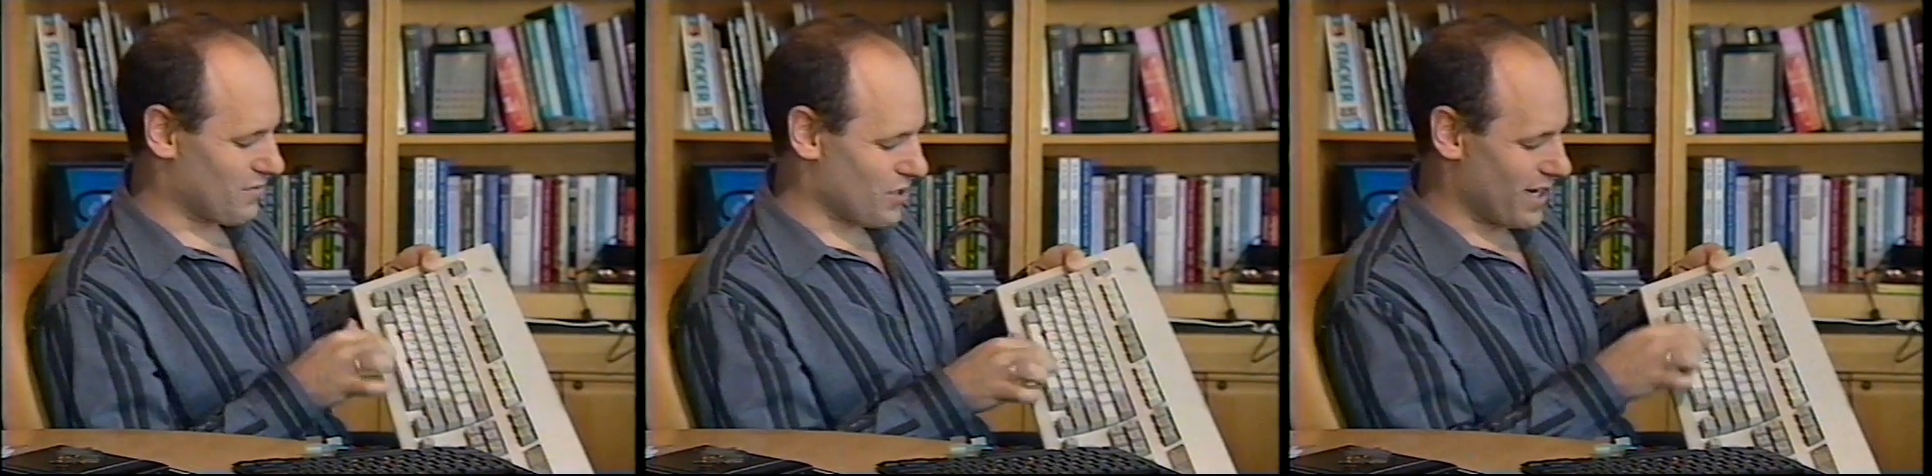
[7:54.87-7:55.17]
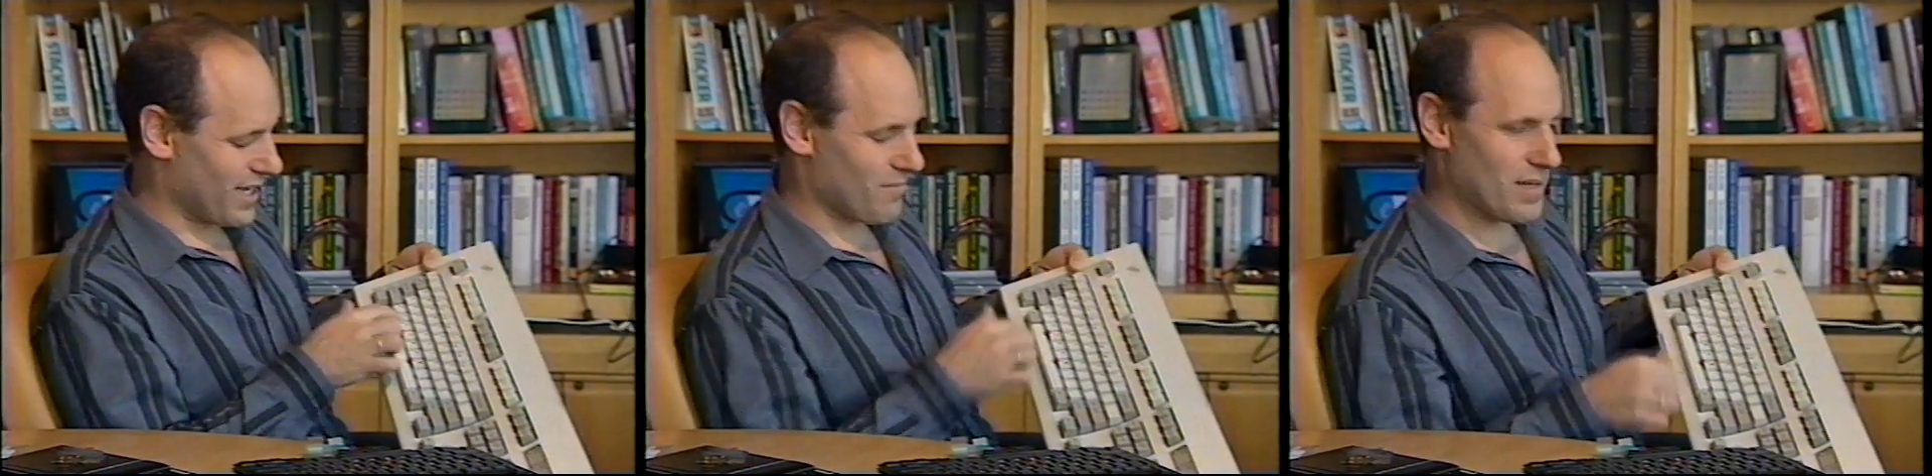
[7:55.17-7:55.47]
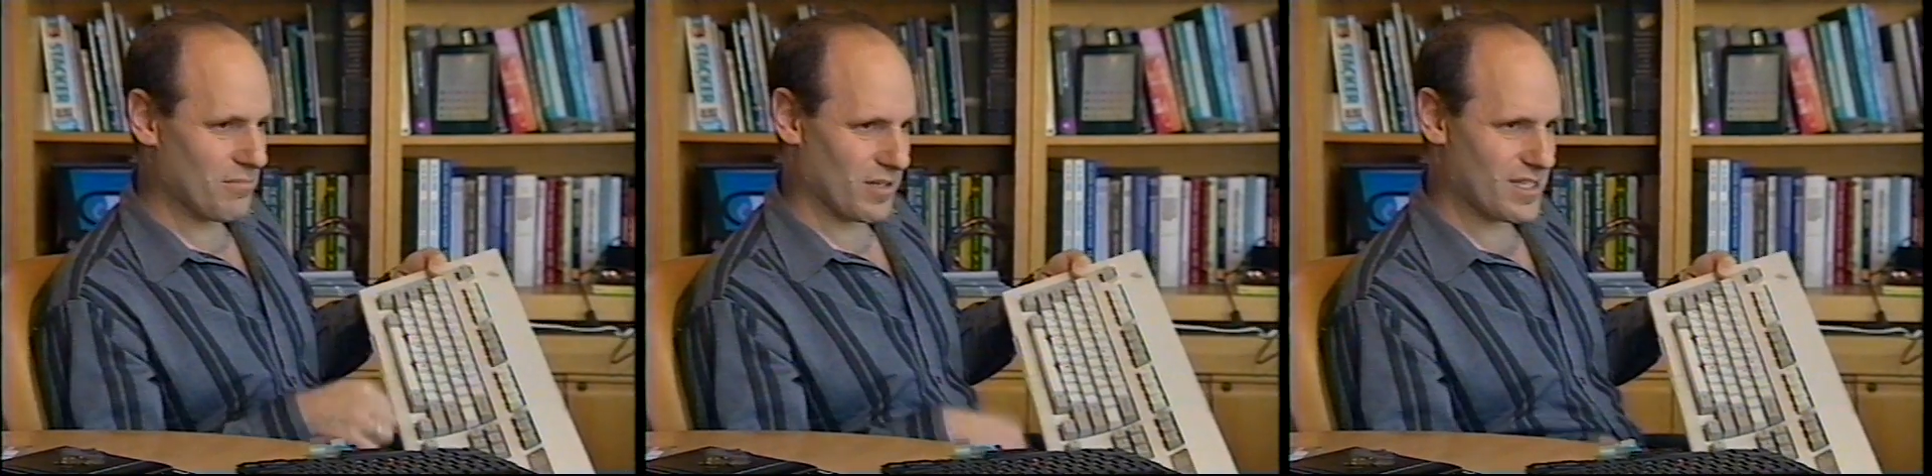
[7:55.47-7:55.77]
trying to get
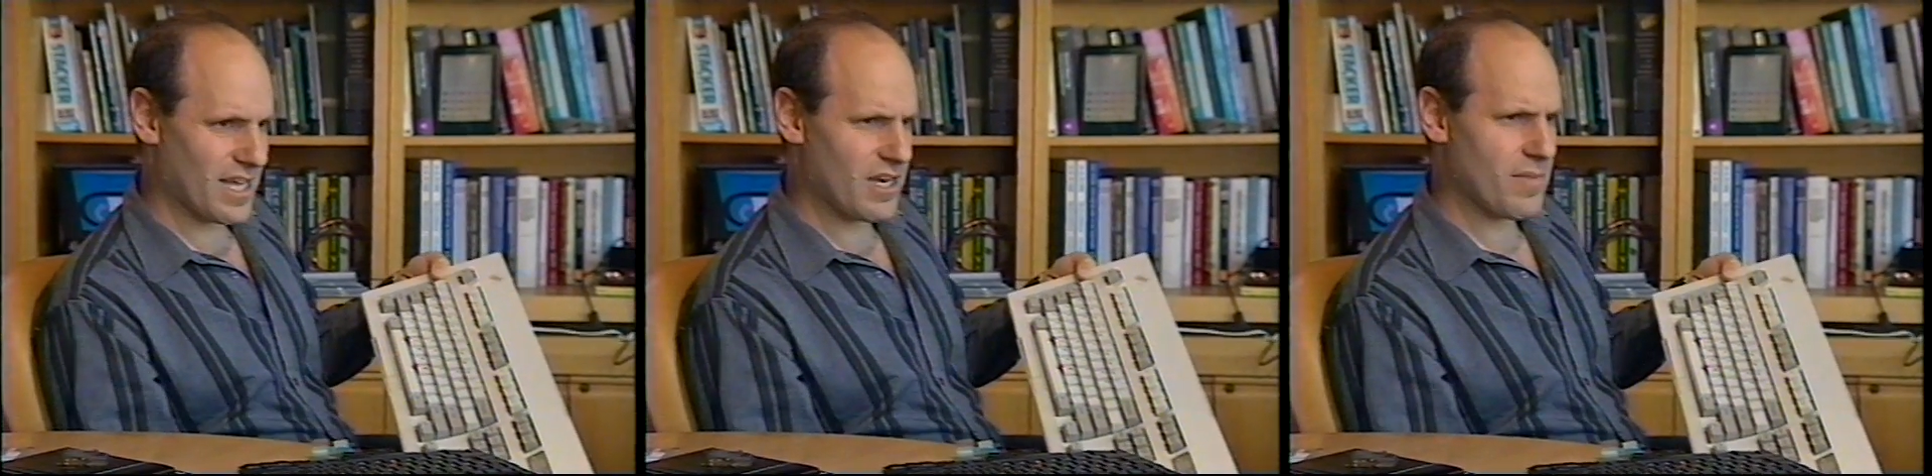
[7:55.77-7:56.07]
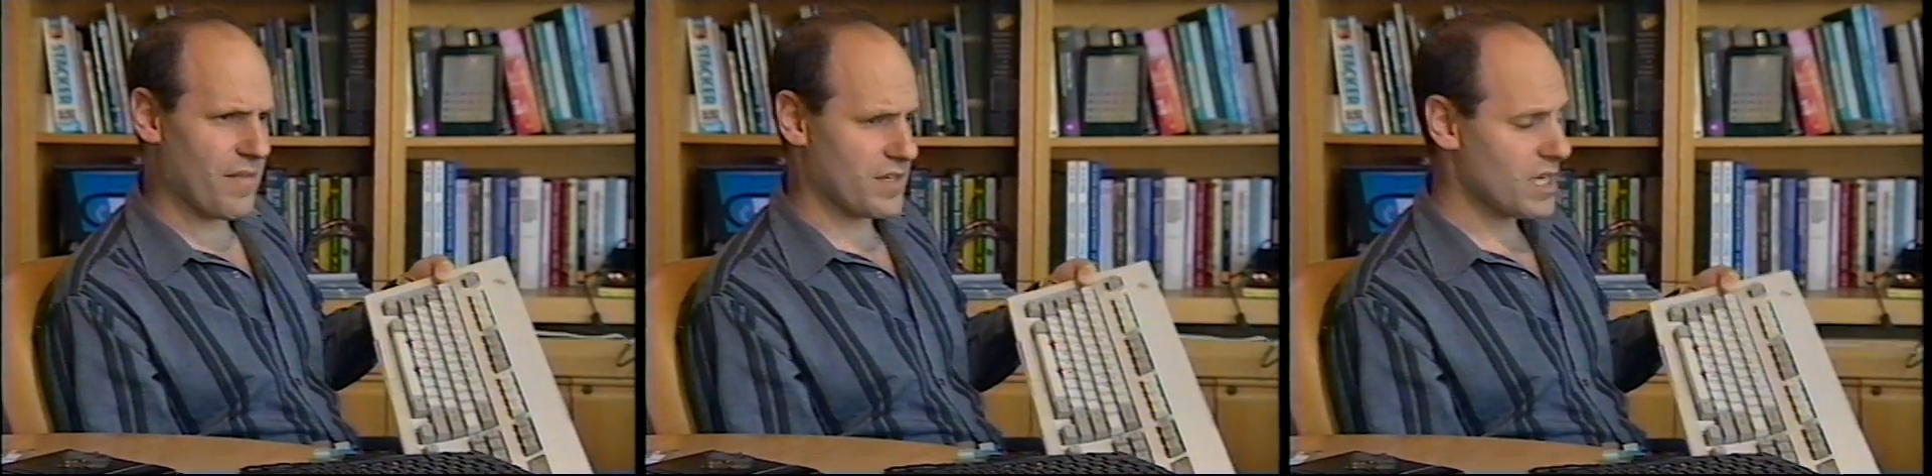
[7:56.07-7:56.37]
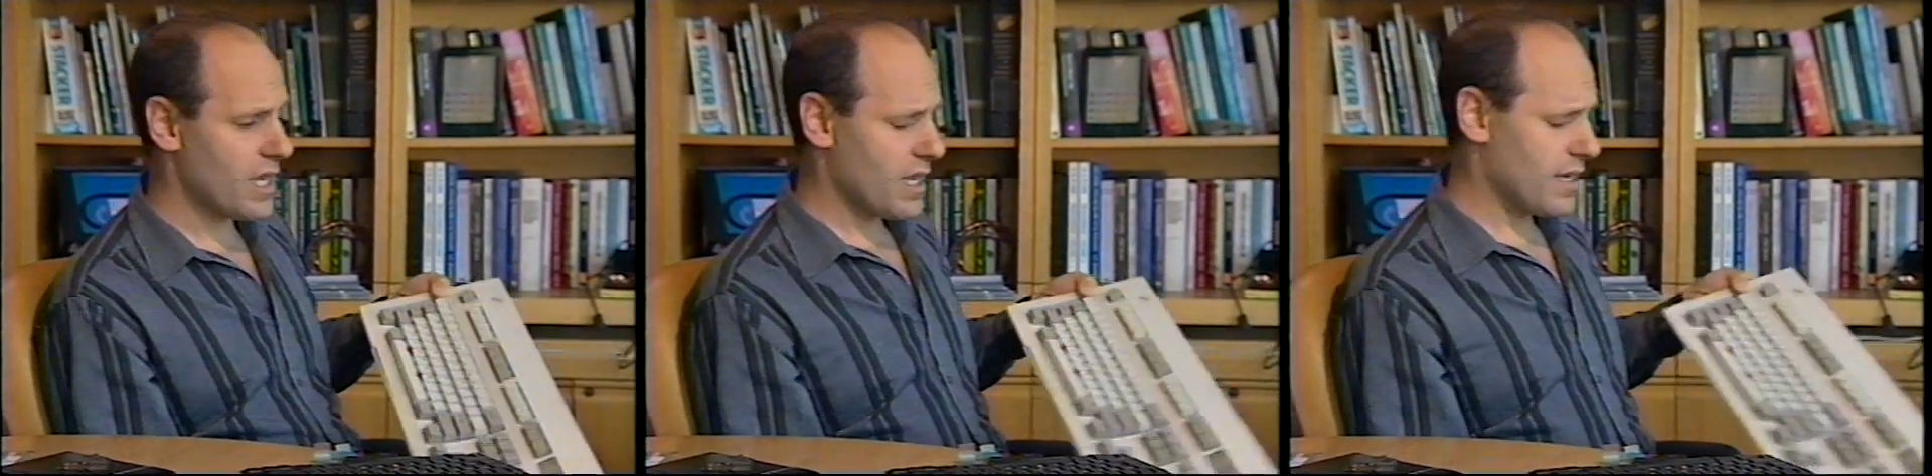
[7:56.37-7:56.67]
people excited about this.
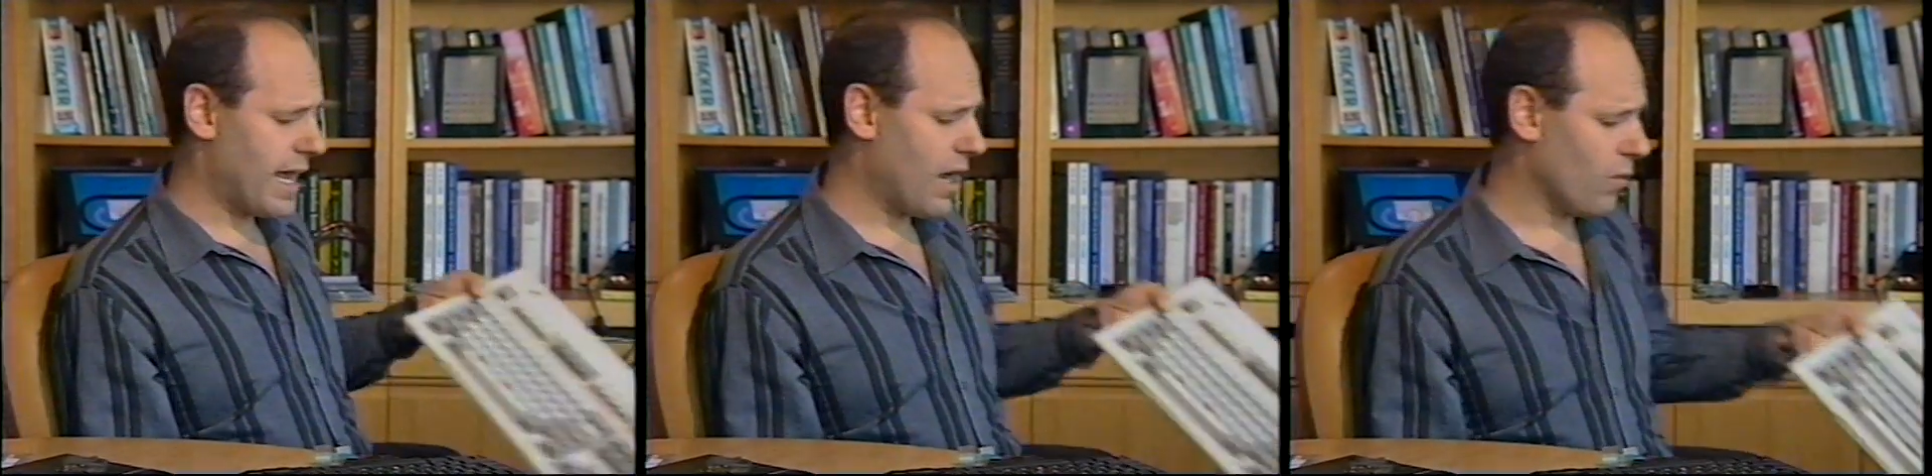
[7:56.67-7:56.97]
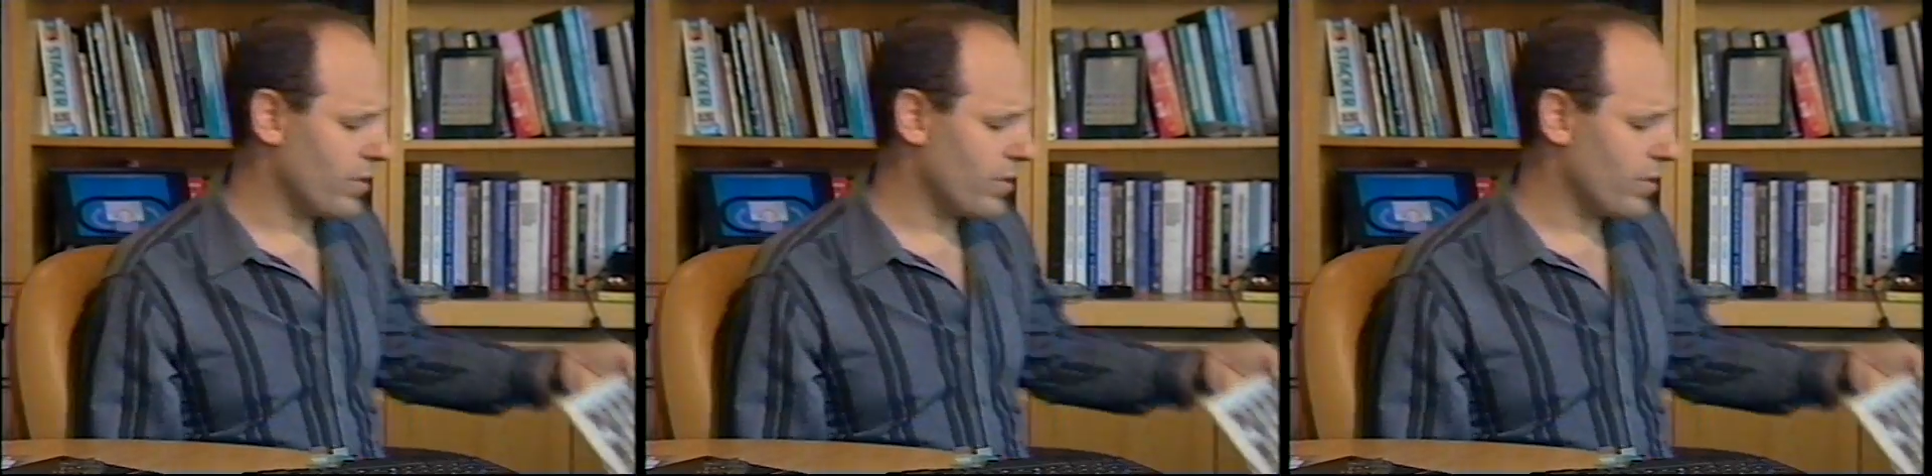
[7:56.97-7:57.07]
Now